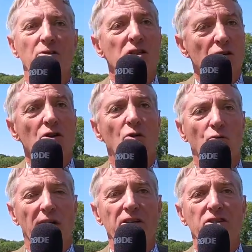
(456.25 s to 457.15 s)
So it's a good
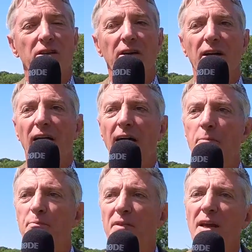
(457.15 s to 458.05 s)
long race.
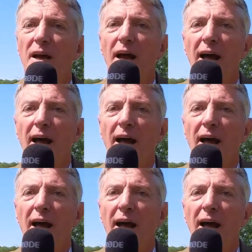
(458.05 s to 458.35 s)
We'd